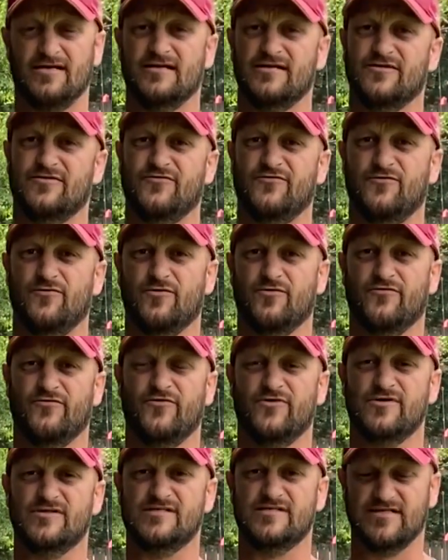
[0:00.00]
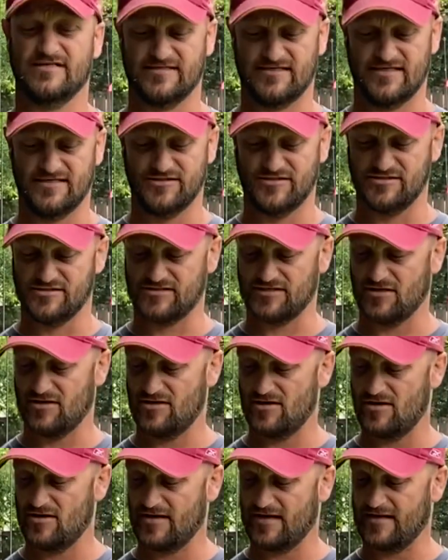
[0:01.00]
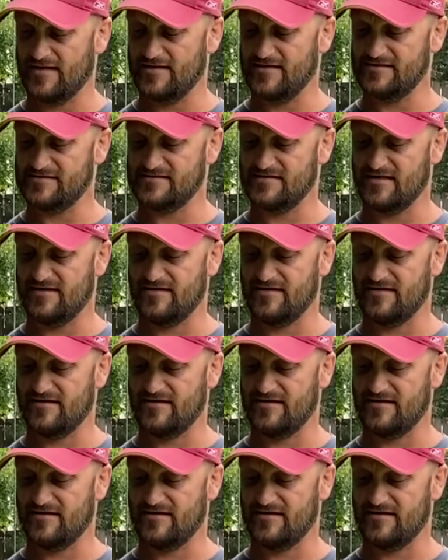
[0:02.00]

It's 4 foot 6 inches long, and it's